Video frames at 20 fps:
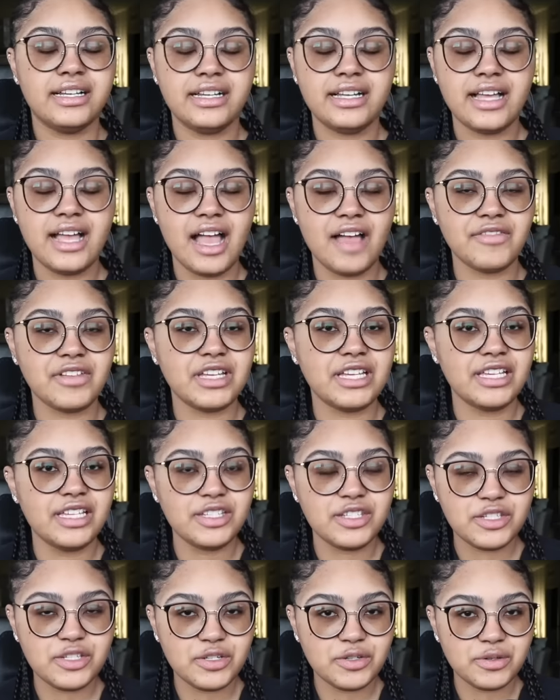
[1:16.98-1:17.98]
have a
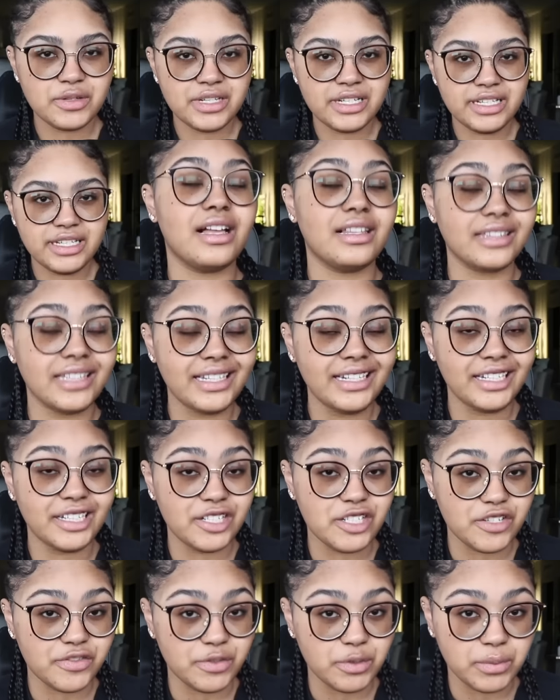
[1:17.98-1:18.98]
history, a
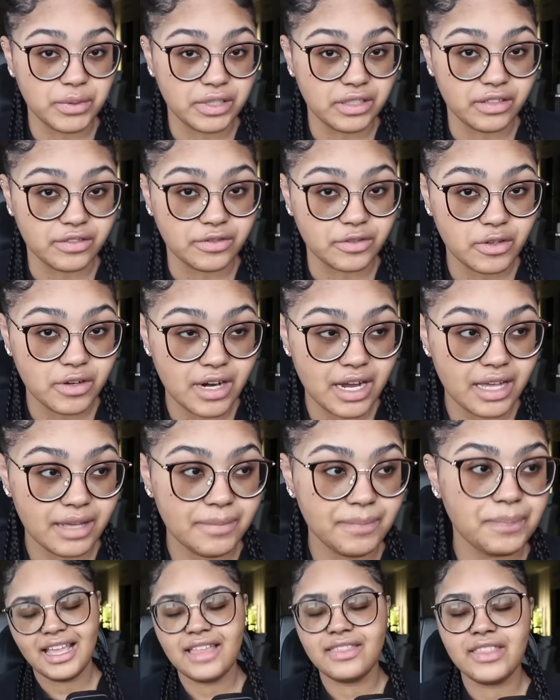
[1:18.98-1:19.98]
lineage, if you will, of
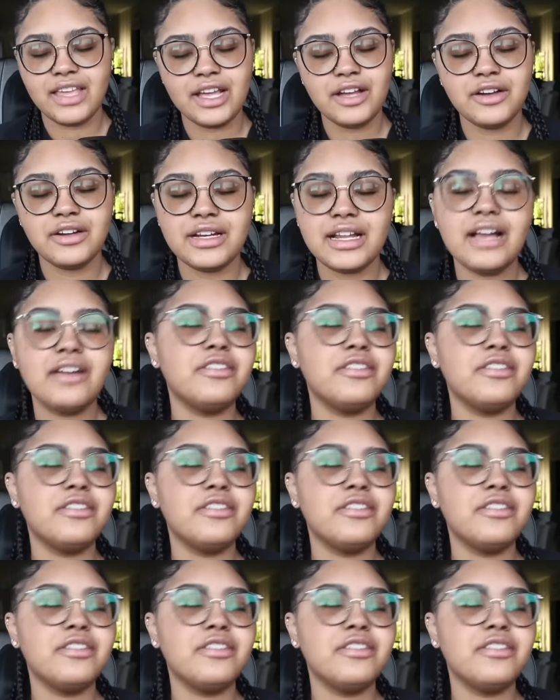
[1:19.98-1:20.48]
crime, and they are now